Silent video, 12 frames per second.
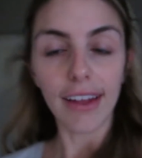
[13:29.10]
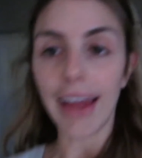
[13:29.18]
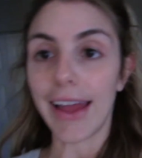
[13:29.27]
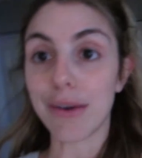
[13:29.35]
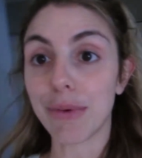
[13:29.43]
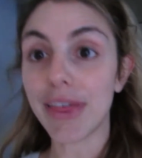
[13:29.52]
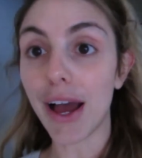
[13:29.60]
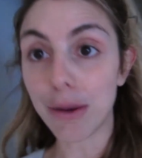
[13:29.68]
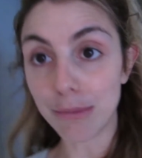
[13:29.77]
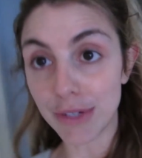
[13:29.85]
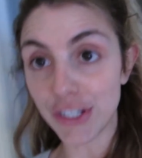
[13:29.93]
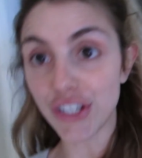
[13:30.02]
And with how
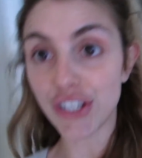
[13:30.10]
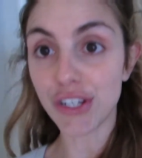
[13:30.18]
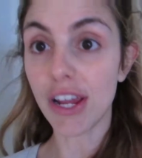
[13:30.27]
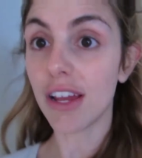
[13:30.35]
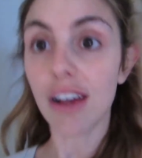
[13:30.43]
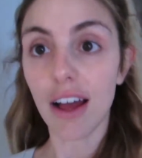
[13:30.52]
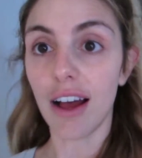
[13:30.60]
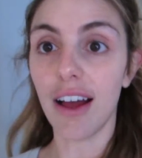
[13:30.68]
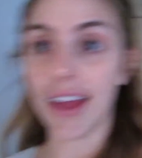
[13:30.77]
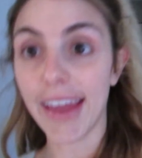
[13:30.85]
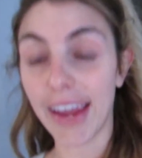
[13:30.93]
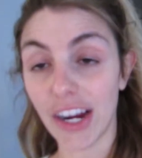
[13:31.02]
much
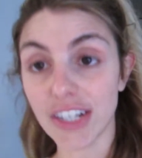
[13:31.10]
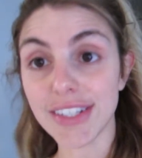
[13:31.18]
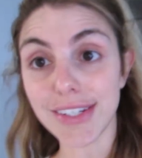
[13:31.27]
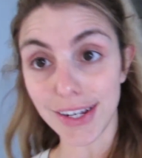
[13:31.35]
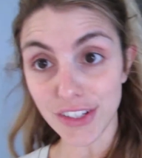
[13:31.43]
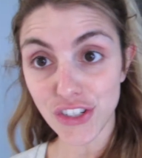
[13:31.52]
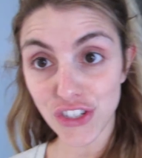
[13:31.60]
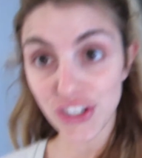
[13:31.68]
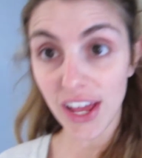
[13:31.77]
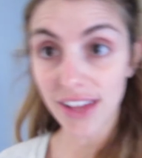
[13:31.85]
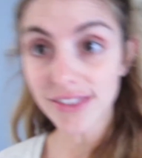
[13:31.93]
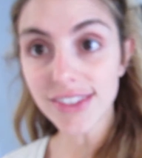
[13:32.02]
hair Dutch
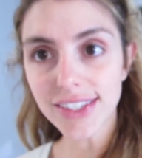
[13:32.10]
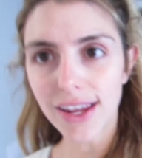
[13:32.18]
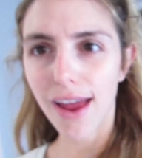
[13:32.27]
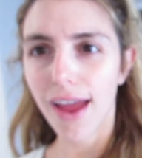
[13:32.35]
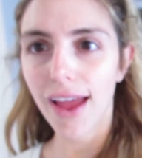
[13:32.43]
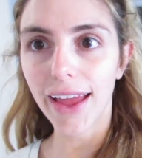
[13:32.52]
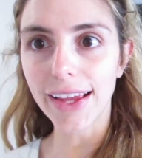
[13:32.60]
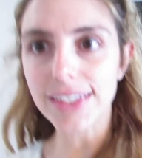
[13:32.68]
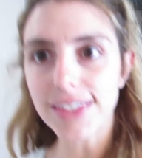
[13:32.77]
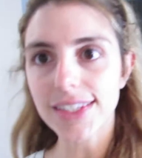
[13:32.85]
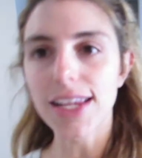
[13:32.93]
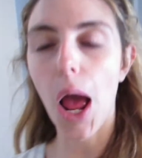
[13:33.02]
sheds,
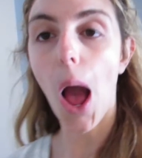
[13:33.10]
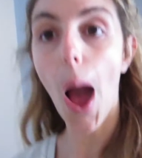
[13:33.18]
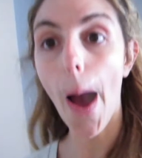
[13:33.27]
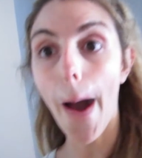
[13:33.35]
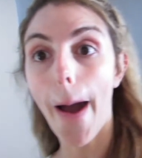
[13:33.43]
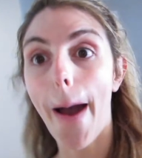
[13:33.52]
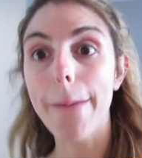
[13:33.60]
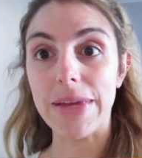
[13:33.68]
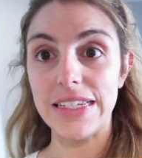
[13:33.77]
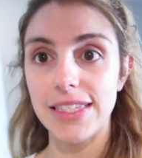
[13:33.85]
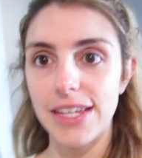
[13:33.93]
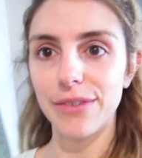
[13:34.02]
it's
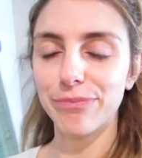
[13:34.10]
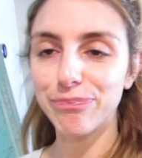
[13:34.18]
amazing.